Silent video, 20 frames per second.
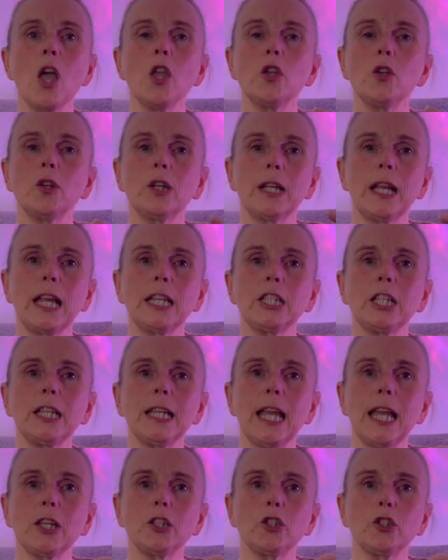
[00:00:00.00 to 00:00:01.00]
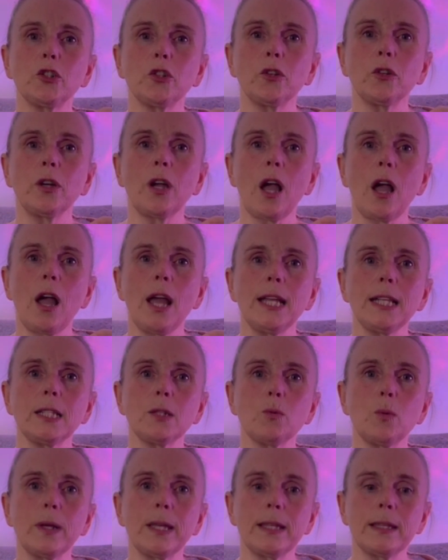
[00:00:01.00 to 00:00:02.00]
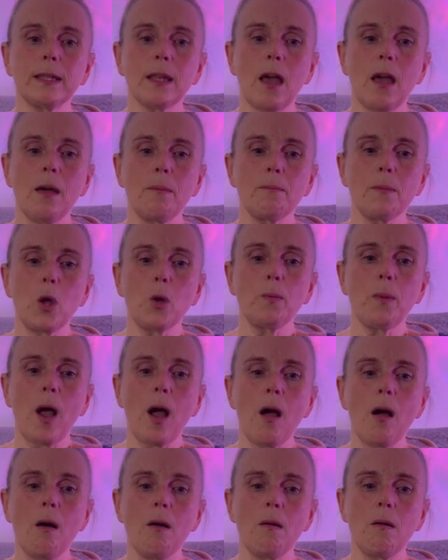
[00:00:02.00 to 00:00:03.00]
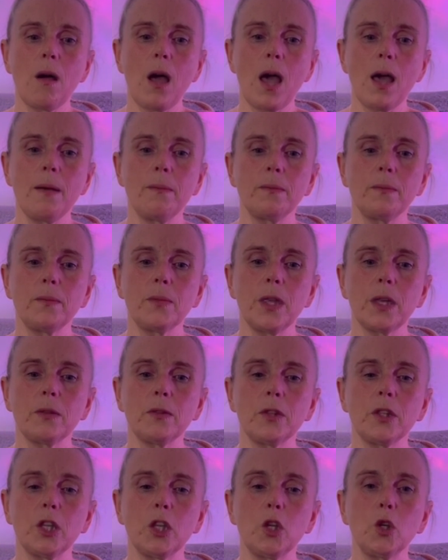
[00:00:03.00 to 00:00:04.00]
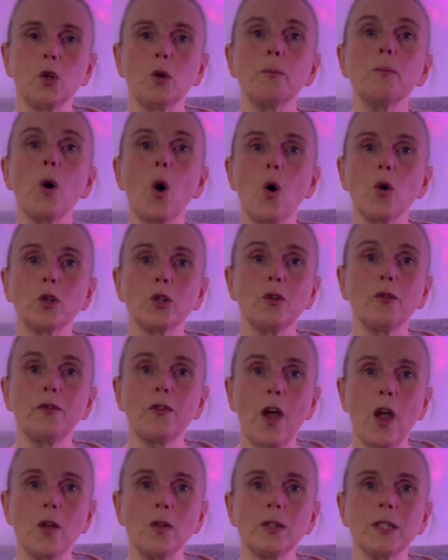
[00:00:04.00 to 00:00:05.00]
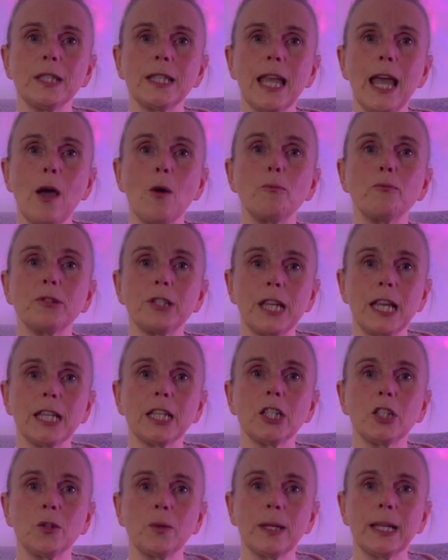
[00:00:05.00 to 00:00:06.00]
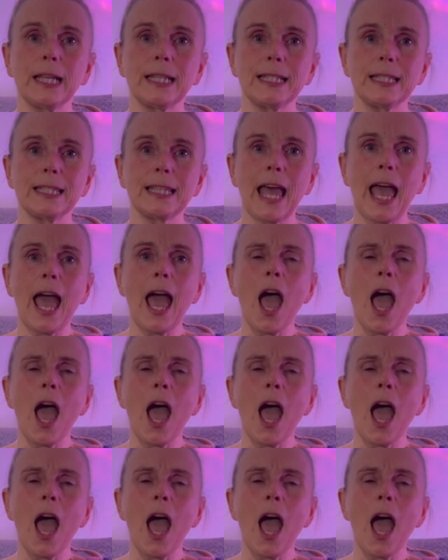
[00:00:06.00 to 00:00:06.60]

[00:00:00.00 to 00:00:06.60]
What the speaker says: You can actually get Shungite with mobile that you can put on your phones to help protect you against that.